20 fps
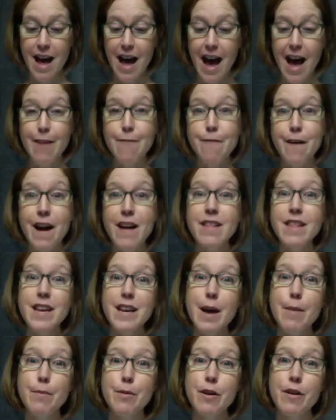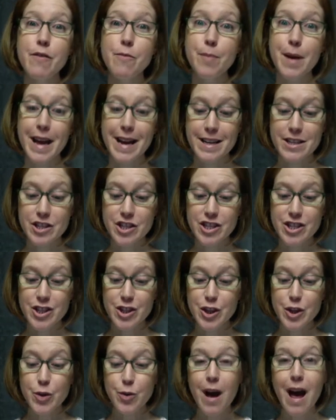I find the number of
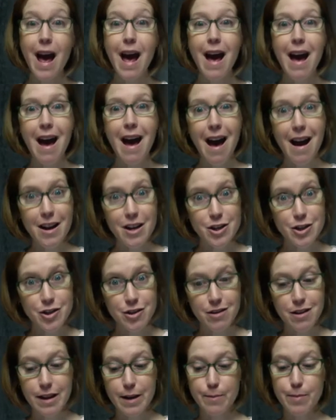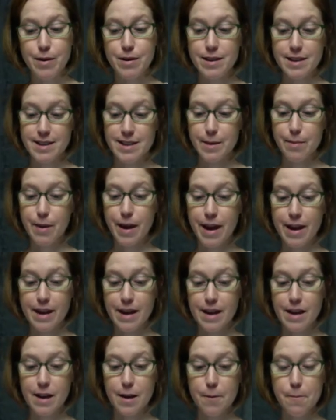patients who actually
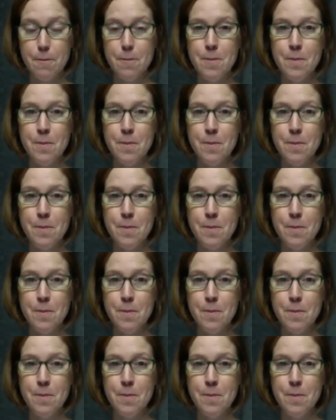participated.